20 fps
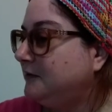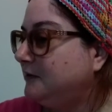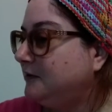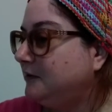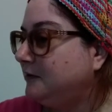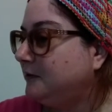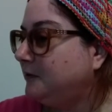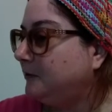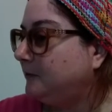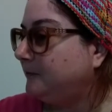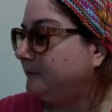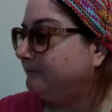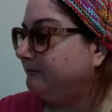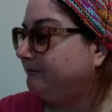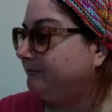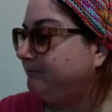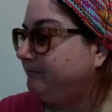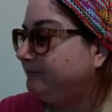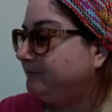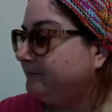The
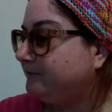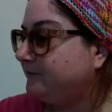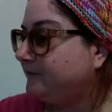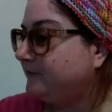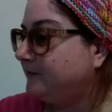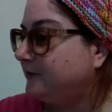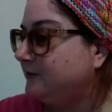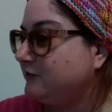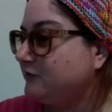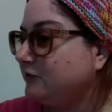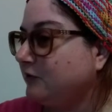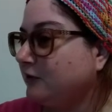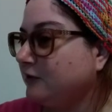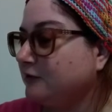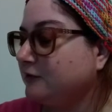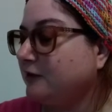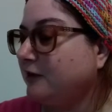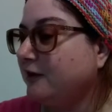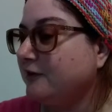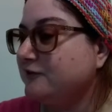
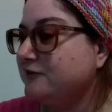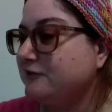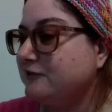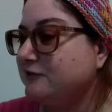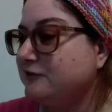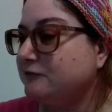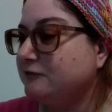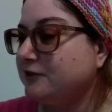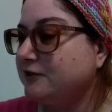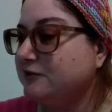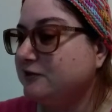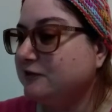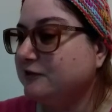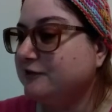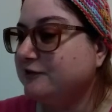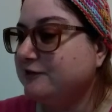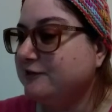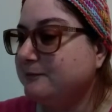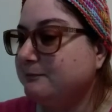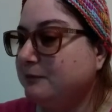star-crossed is
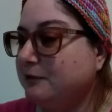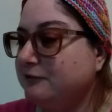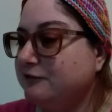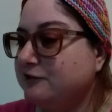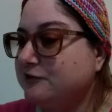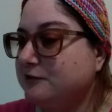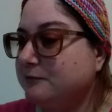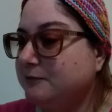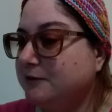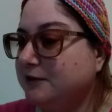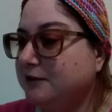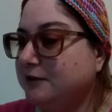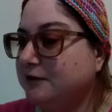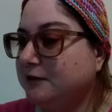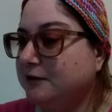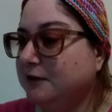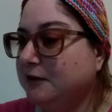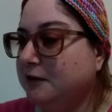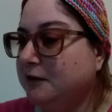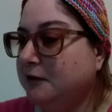originally supposed to
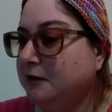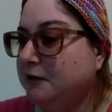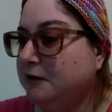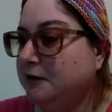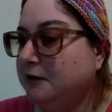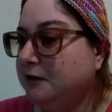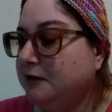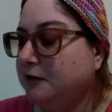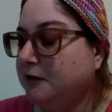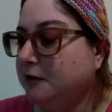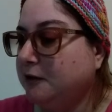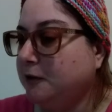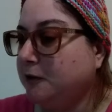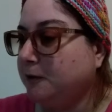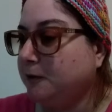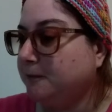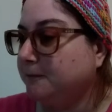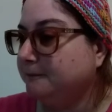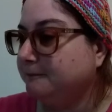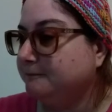be
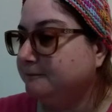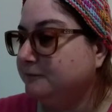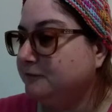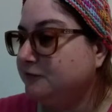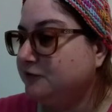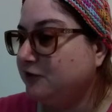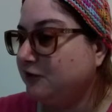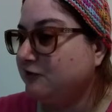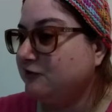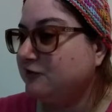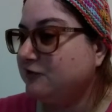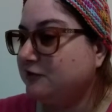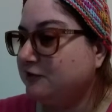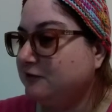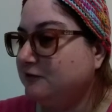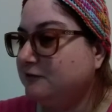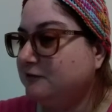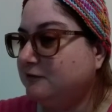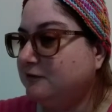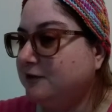just
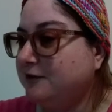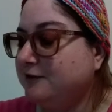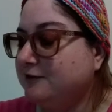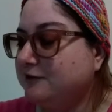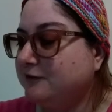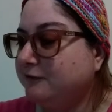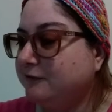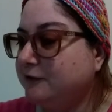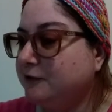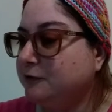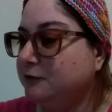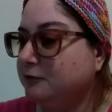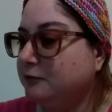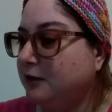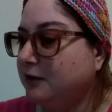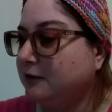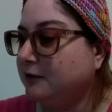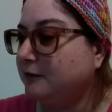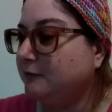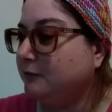these few.
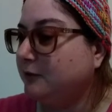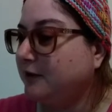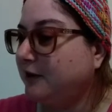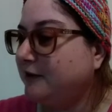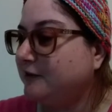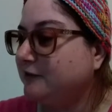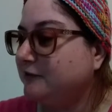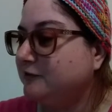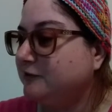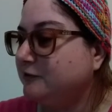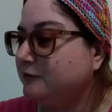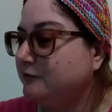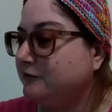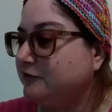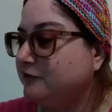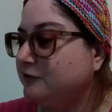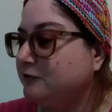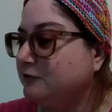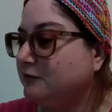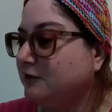What I could do is
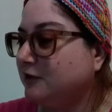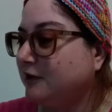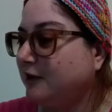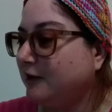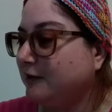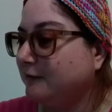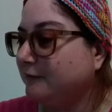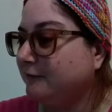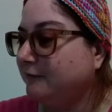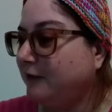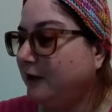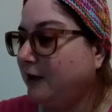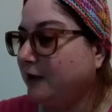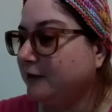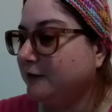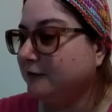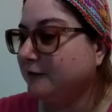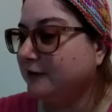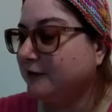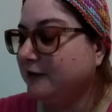do
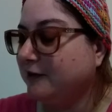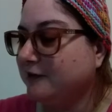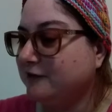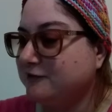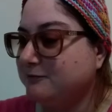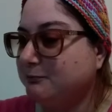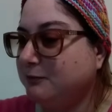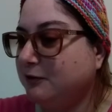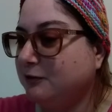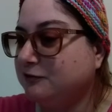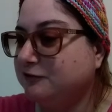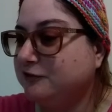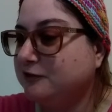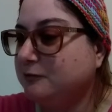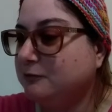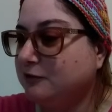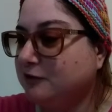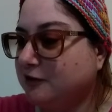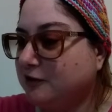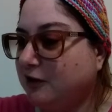clarifier, I guess, pull 2
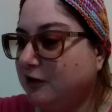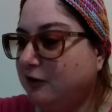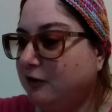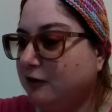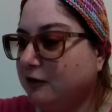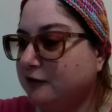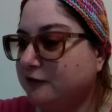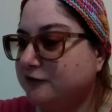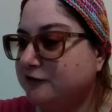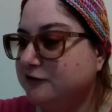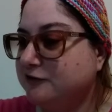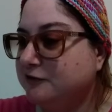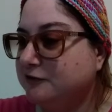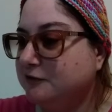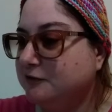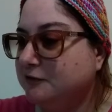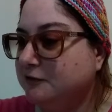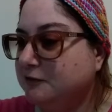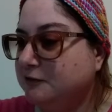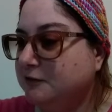more cards.
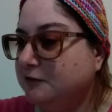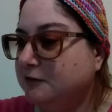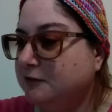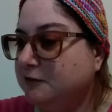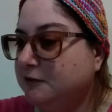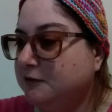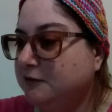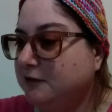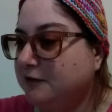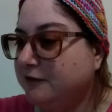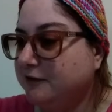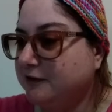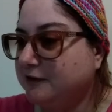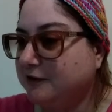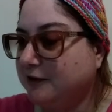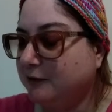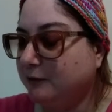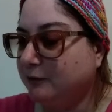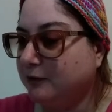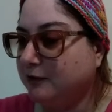I think
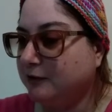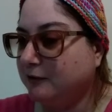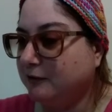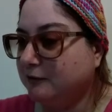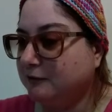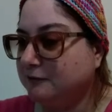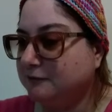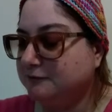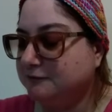I will.